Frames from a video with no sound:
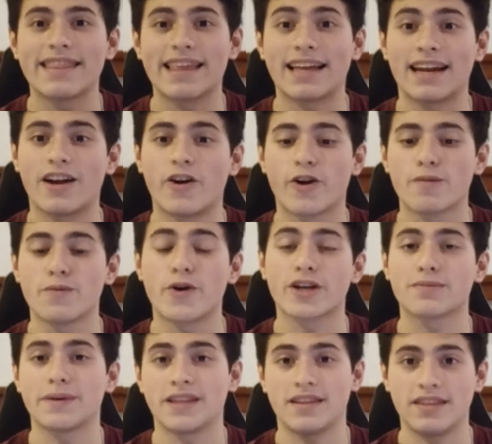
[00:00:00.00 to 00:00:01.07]
that are
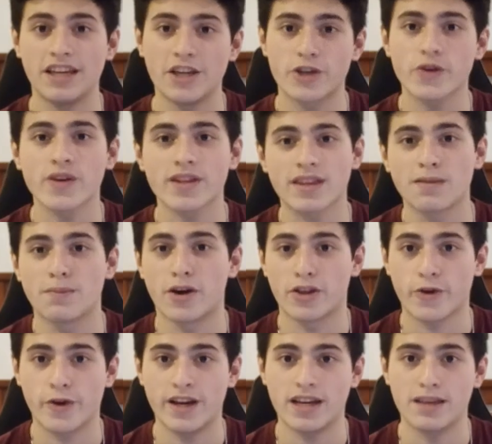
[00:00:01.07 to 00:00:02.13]
marked by the teacher and then
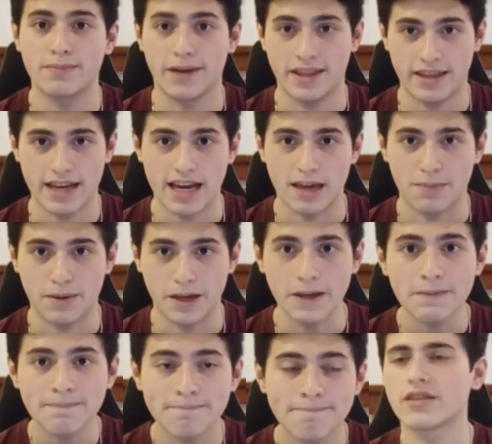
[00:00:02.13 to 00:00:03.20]
moderated by the
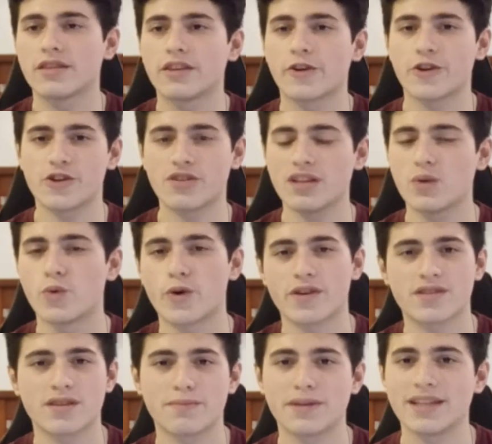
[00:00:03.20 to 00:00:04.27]
IB. They're usually worth
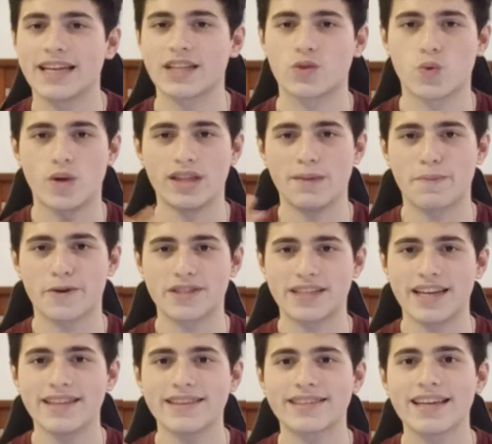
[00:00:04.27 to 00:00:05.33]
something like
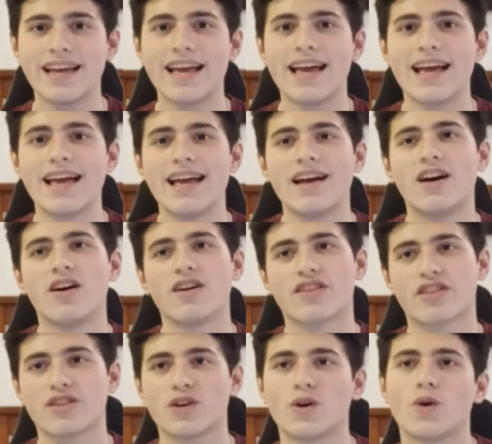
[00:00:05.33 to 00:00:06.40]
20%,
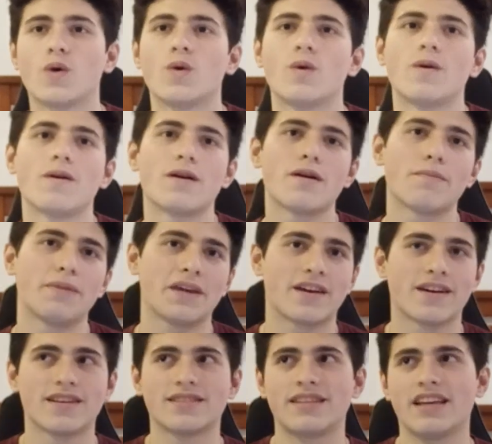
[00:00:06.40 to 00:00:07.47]
although
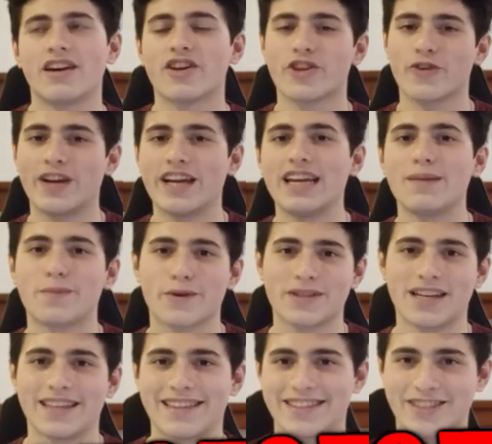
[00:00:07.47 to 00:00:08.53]
because the other
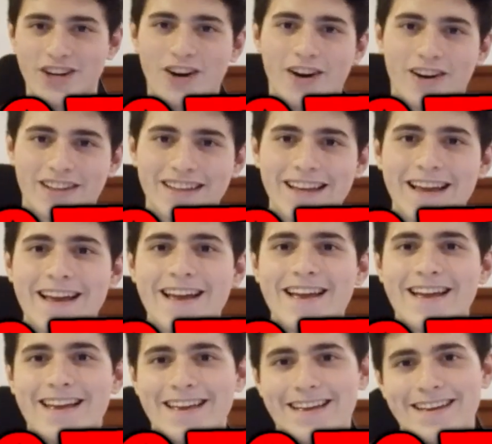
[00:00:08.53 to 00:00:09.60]
80% is gone,
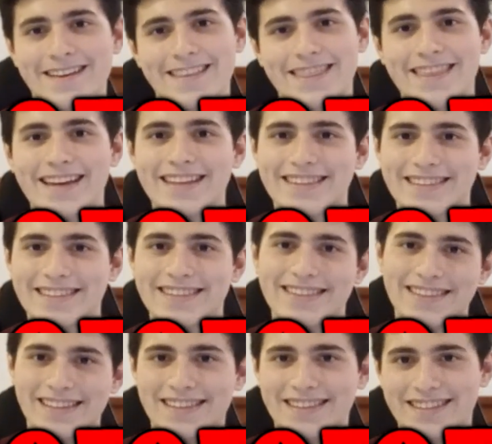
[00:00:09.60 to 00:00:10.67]

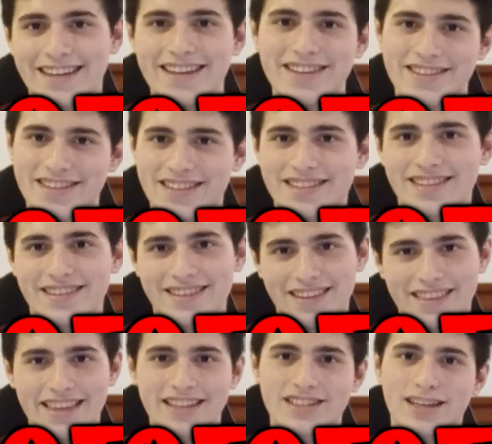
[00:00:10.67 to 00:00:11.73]
it changes
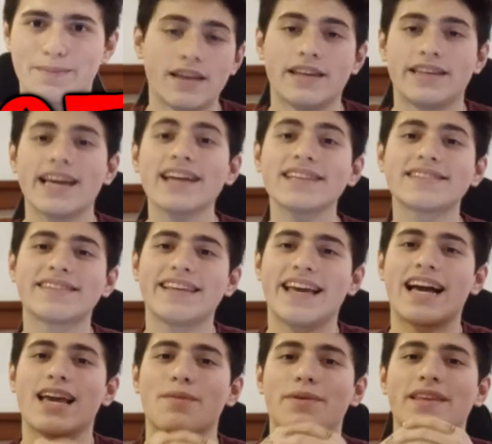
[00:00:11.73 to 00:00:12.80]
things up. Yes, the
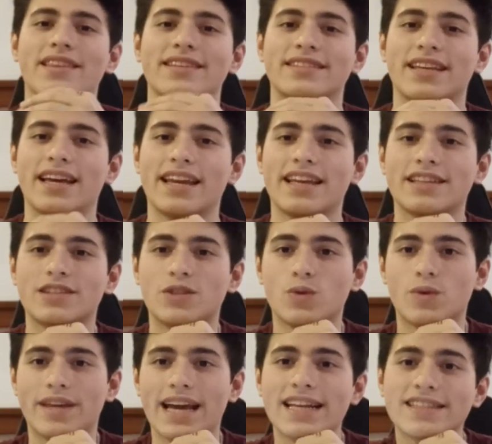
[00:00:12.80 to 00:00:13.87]
IB decided
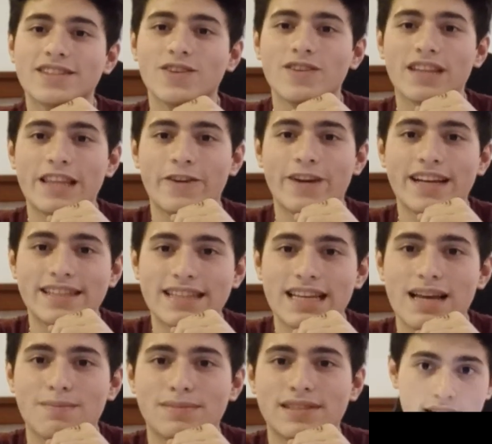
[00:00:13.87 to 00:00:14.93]
to cancel their
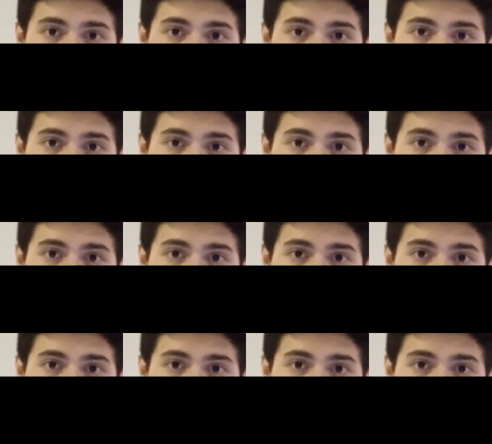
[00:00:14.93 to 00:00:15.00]
exams,